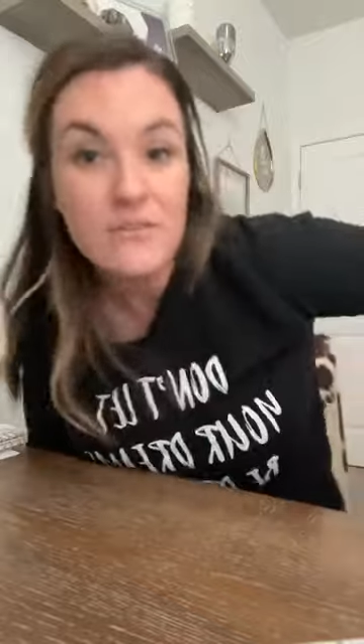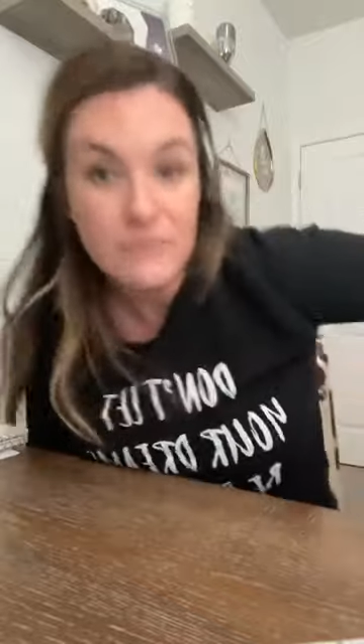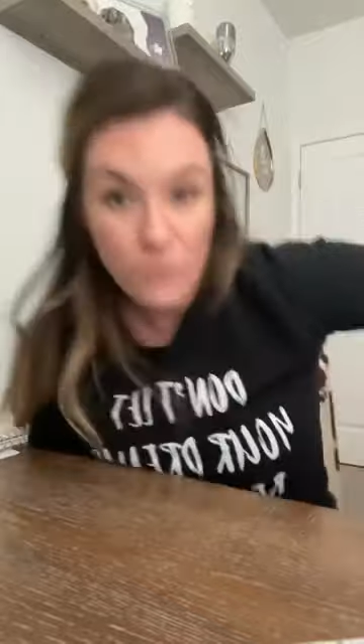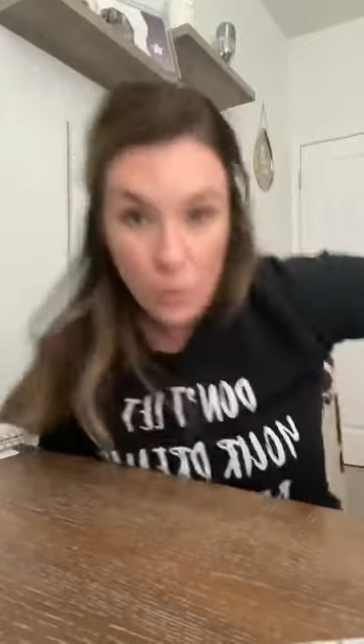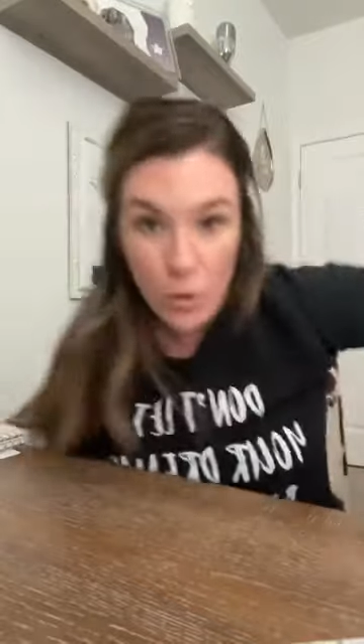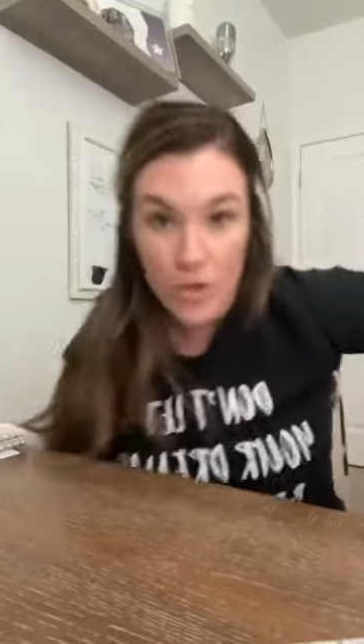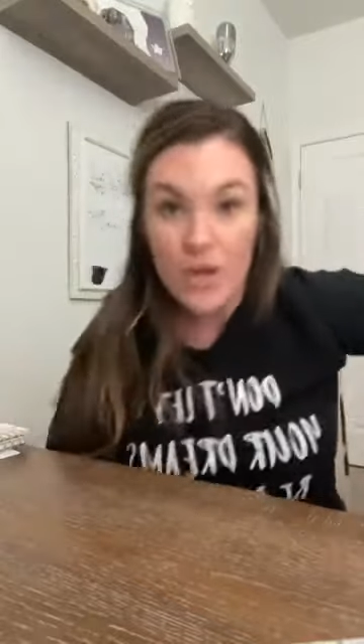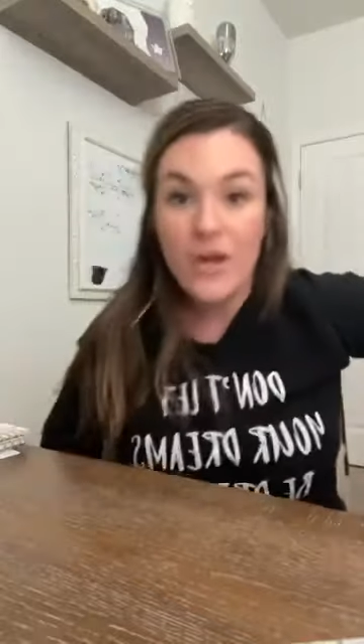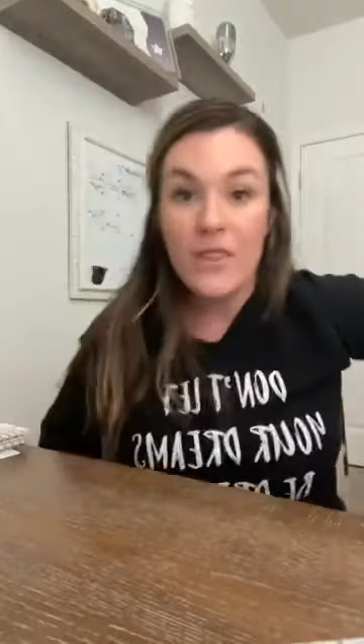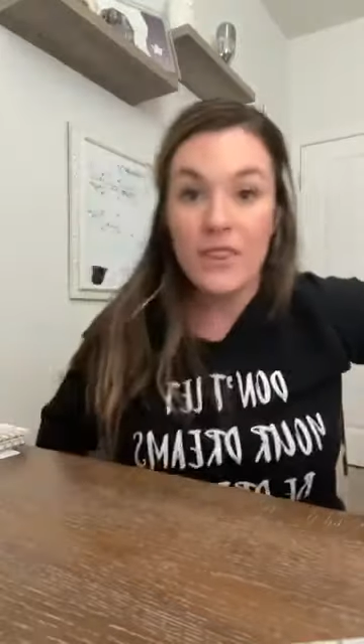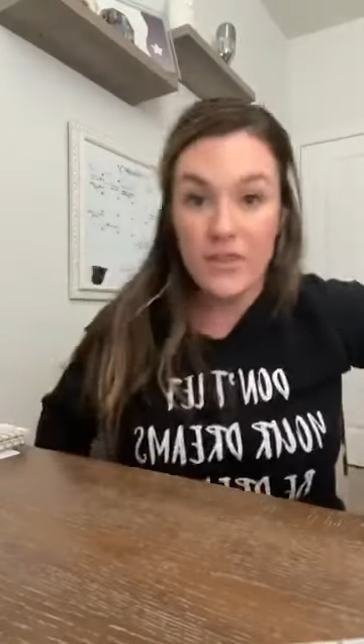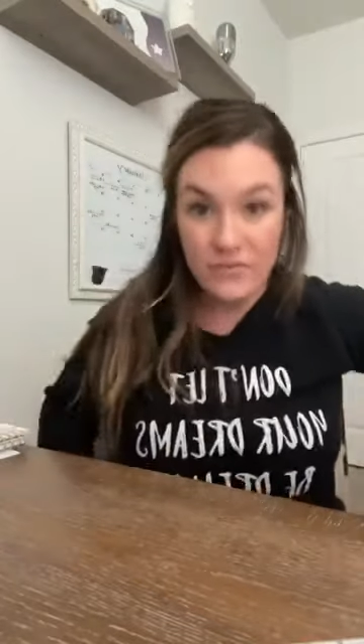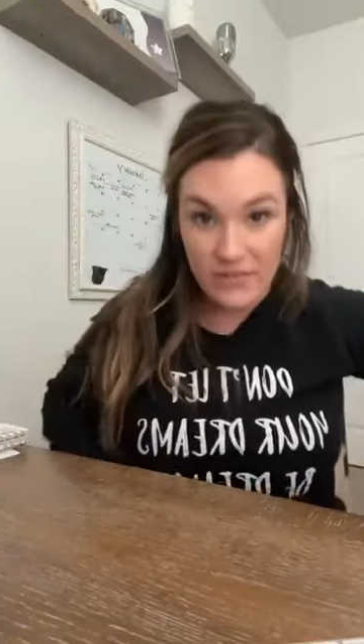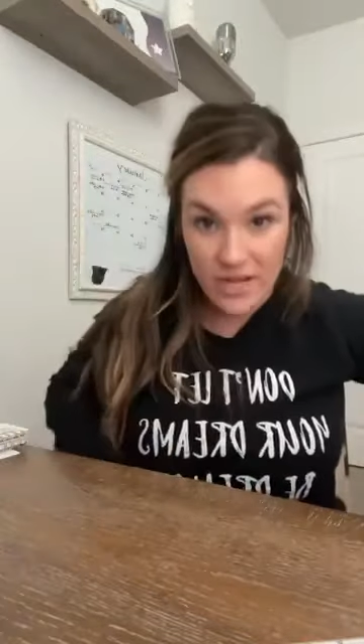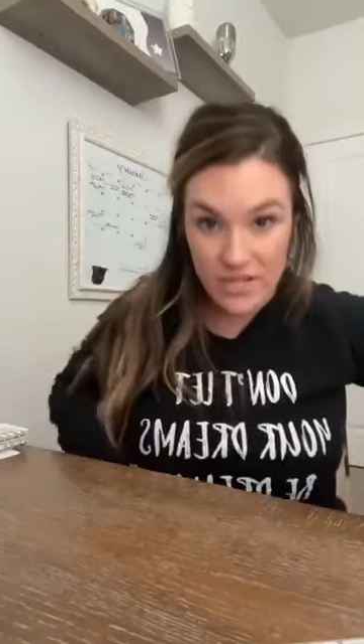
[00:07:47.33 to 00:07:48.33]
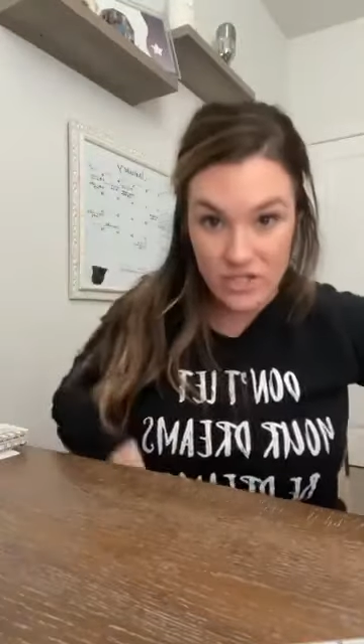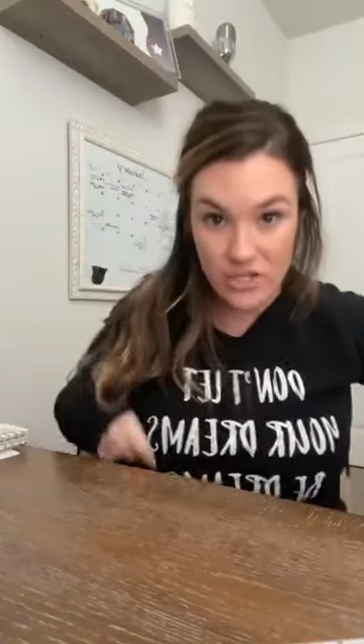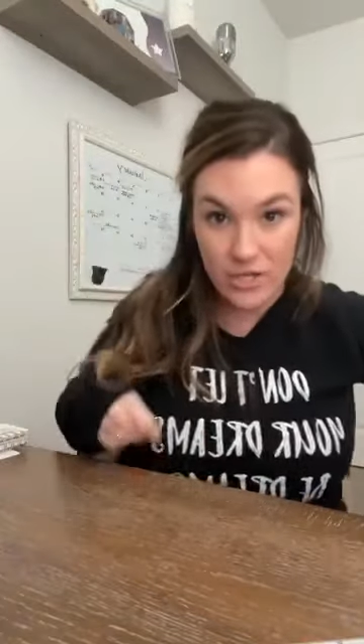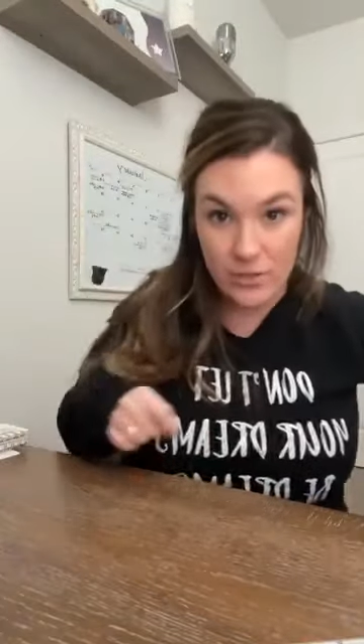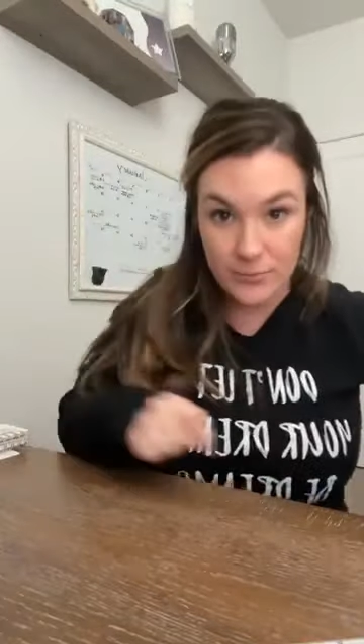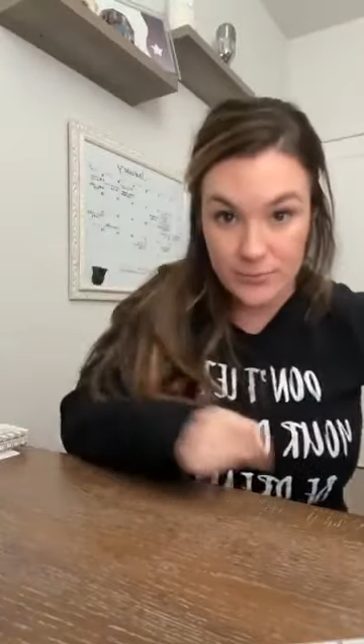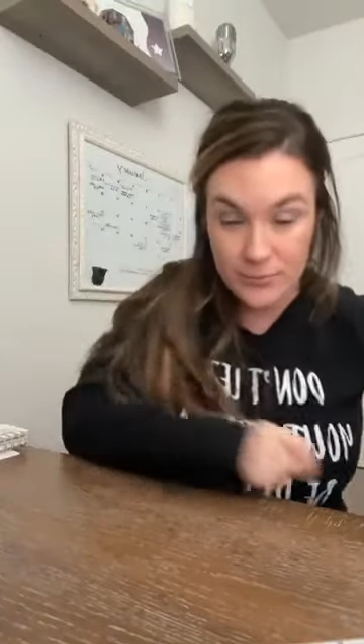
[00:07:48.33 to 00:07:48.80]
for the flash
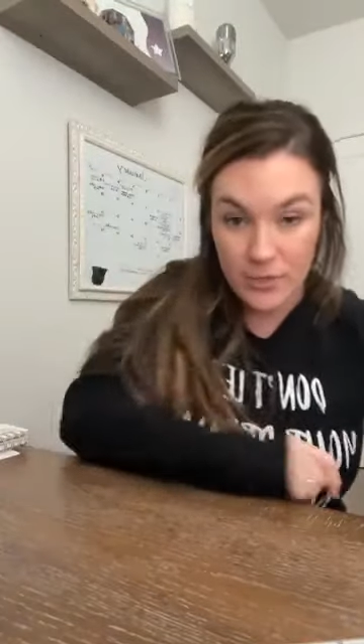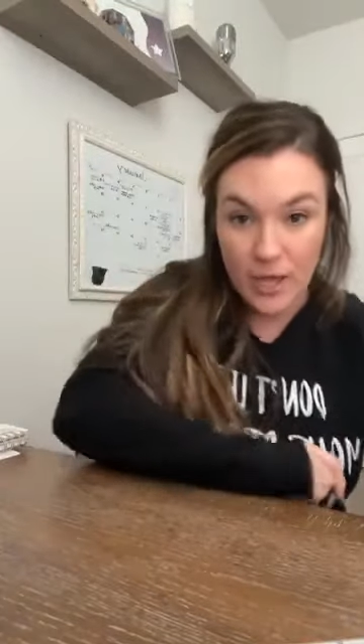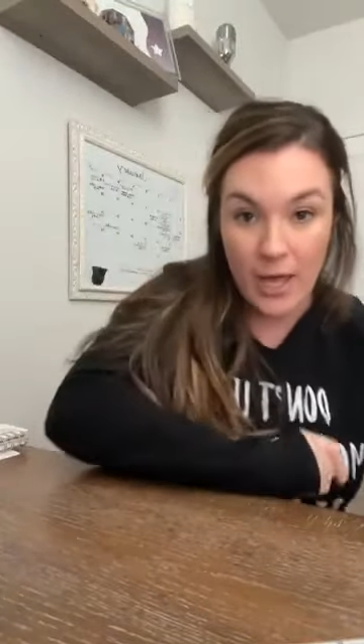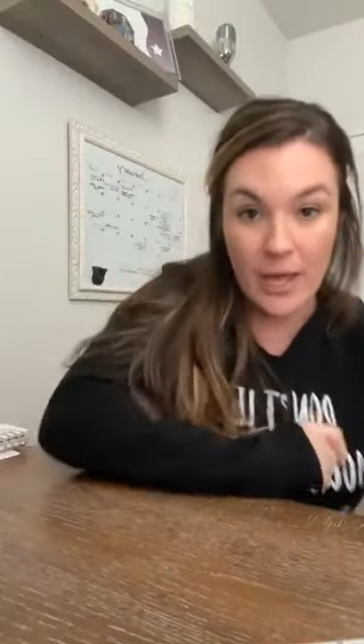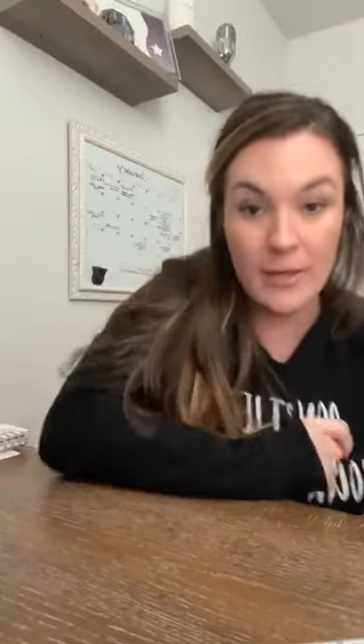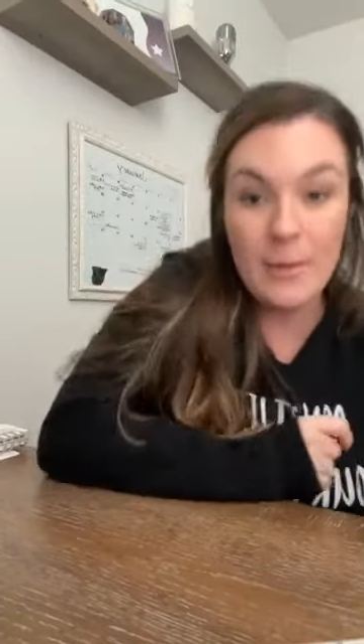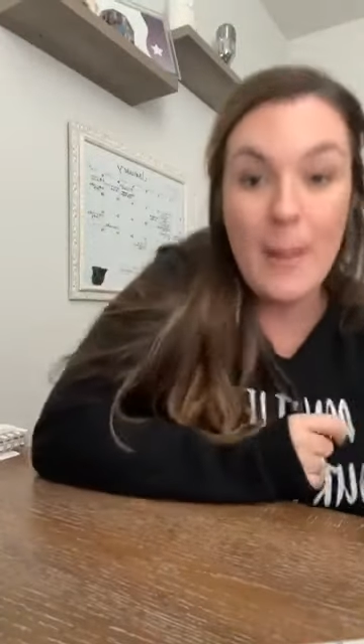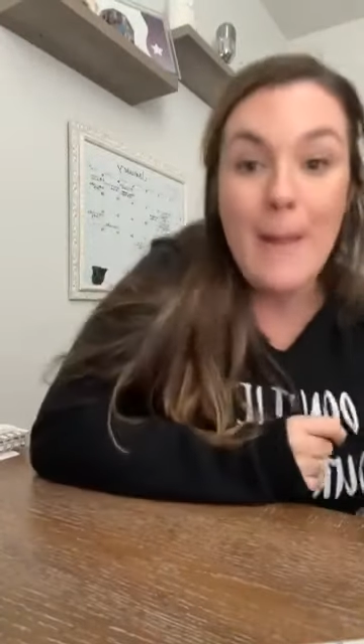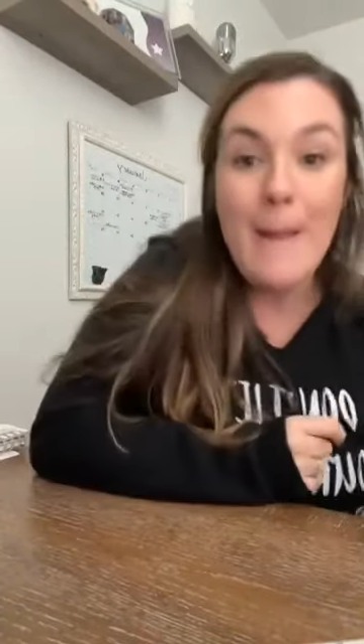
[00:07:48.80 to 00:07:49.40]
sale. Okay.